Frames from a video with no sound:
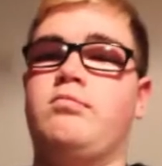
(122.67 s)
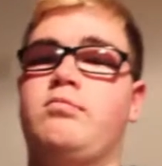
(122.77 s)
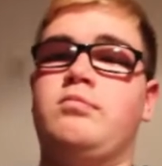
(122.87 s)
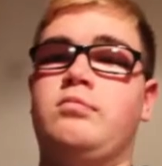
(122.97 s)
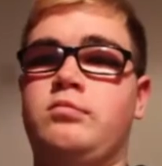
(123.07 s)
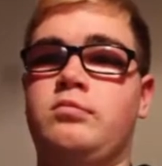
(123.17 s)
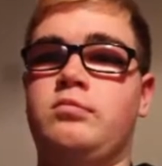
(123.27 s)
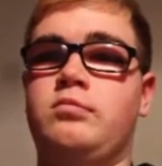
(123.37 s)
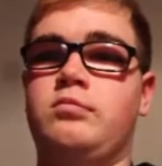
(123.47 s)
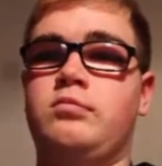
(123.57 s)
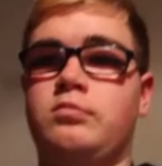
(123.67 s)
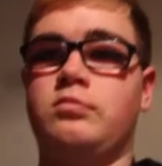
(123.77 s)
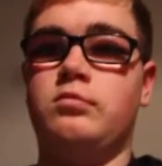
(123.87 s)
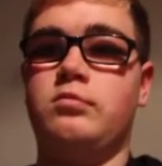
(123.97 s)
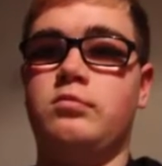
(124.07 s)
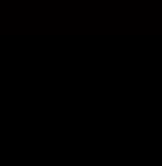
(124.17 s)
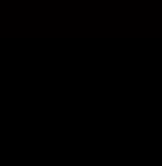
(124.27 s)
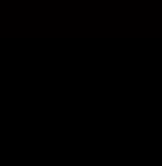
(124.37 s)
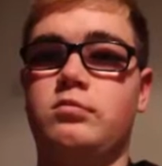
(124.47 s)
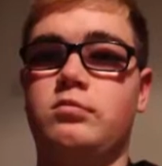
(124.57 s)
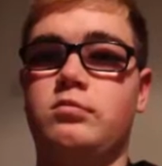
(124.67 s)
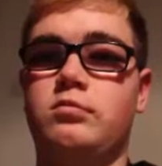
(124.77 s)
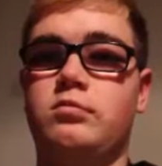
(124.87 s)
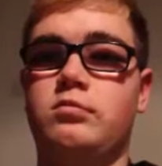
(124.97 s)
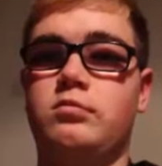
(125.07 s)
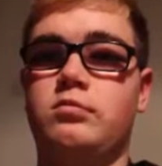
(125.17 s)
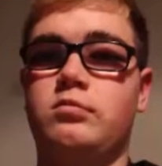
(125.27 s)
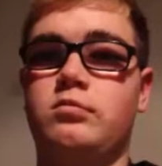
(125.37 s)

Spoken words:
No one is speaking in this clip.